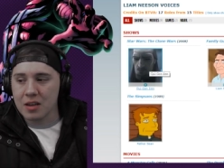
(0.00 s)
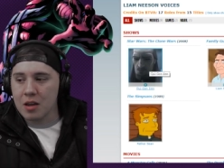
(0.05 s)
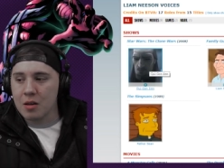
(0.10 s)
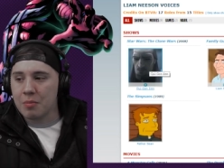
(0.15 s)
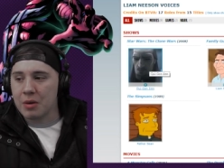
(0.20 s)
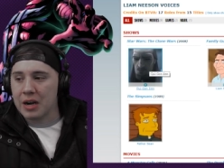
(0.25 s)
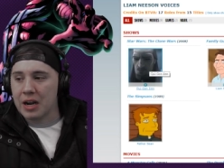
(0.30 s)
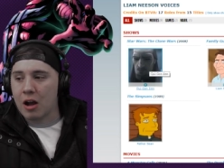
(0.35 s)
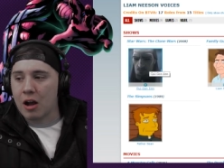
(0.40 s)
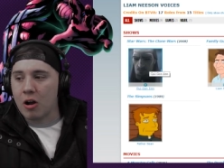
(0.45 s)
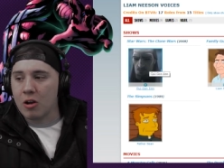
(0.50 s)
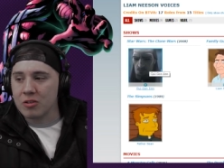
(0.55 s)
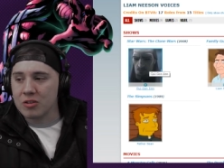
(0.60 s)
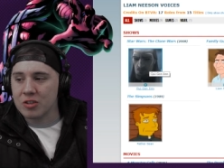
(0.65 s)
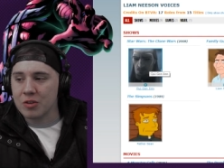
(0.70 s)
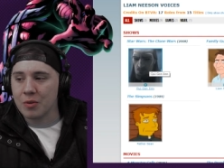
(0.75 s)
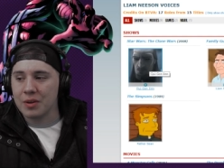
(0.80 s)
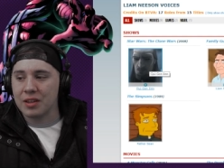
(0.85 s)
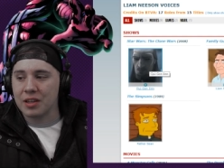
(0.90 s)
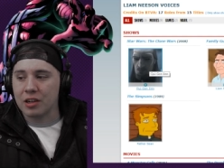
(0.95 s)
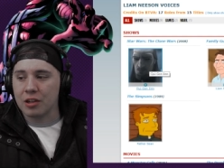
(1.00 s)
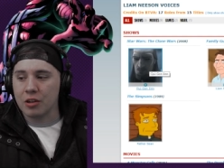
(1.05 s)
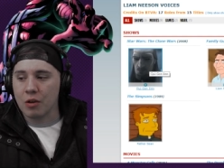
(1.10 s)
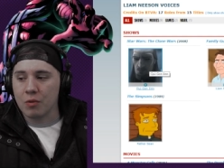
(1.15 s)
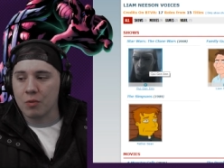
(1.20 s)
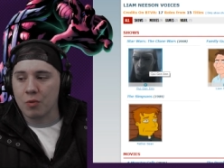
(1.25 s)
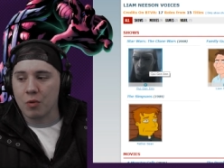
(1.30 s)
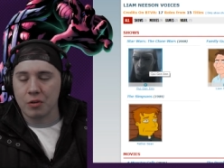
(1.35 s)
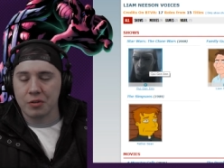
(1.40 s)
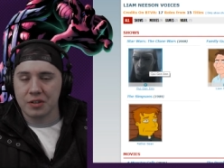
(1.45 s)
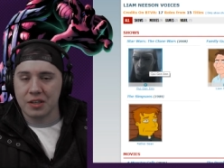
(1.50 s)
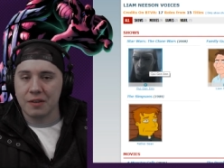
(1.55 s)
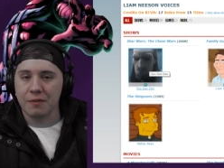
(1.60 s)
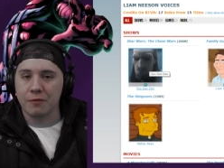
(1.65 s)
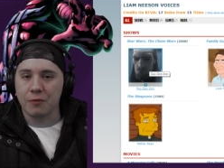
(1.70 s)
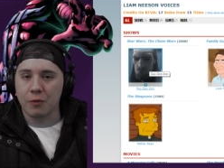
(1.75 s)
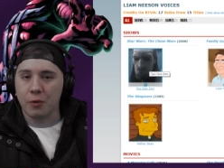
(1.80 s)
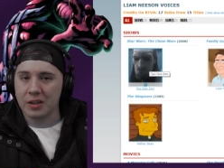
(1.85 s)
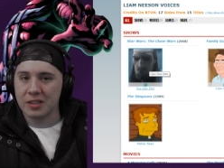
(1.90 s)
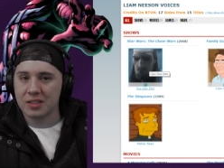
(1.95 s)
but also in the Clone Wars, he
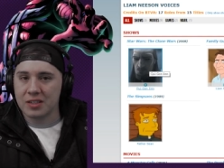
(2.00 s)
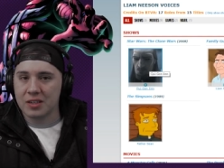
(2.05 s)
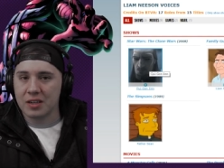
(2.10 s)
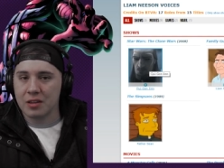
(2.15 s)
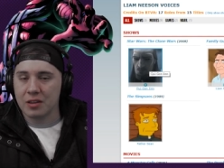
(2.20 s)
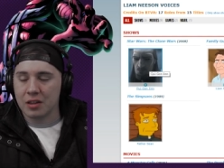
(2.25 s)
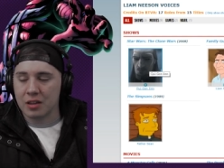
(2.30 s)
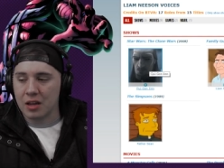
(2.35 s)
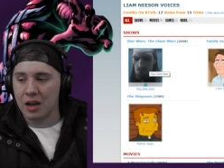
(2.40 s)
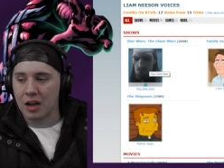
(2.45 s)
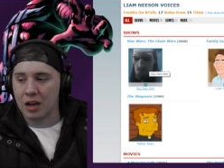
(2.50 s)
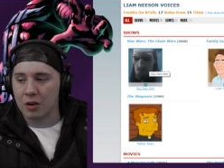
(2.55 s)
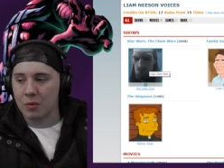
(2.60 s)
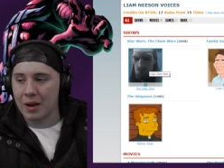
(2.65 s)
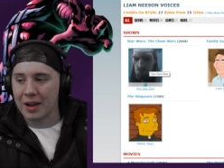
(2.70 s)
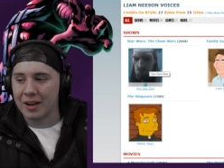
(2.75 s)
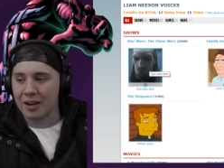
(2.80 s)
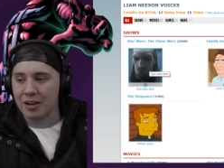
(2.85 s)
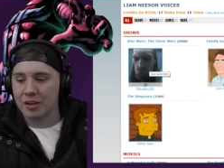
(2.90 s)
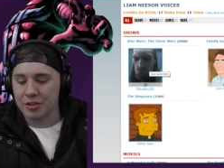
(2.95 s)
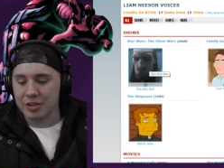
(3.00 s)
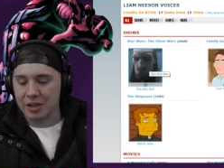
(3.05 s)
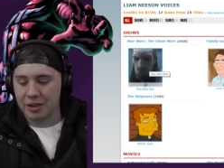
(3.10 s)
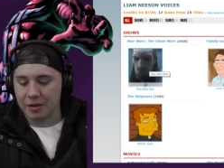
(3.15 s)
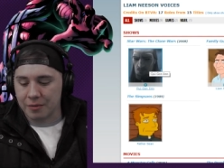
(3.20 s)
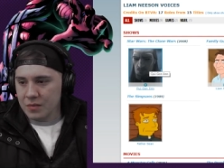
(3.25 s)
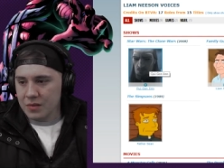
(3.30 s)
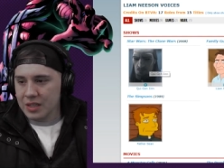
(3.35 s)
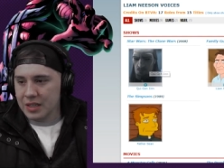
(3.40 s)
voiced uh, Qui Gon Jinn.